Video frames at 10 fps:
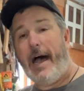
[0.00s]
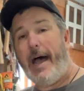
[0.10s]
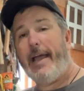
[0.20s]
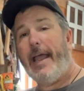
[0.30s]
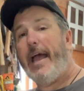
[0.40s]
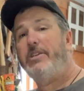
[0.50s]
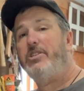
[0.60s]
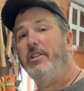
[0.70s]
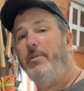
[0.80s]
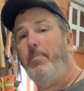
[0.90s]
I
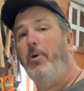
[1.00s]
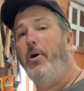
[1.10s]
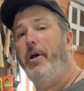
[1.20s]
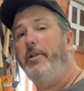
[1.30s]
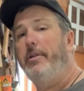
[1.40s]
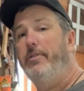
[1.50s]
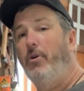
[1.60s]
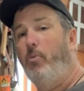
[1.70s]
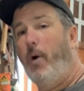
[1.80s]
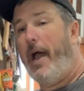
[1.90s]
actually put
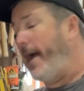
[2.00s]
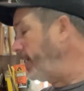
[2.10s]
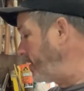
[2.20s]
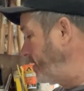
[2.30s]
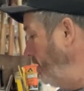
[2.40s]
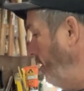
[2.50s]
the wax